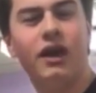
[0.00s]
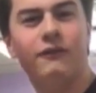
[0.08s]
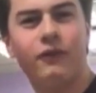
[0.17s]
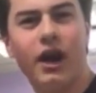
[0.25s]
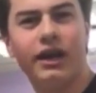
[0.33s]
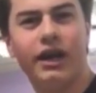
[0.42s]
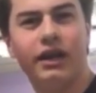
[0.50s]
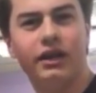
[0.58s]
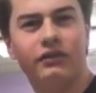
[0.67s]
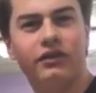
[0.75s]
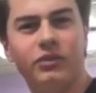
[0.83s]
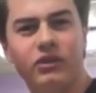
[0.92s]
Friday
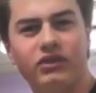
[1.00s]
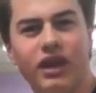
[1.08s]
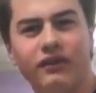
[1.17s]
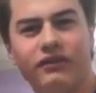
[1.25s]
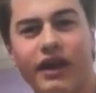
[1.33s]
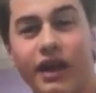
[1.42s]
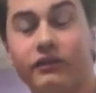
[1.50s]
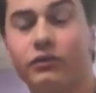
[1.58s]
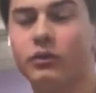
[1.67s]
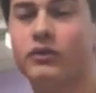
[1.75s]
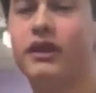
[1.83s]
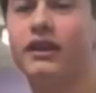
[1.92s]
is going to be the day of South. We're
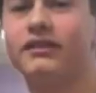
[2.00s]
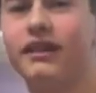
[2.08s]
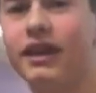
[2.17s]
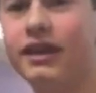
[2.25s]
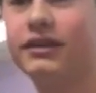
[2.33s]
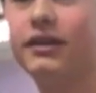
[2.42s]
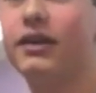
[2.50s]
going to take a day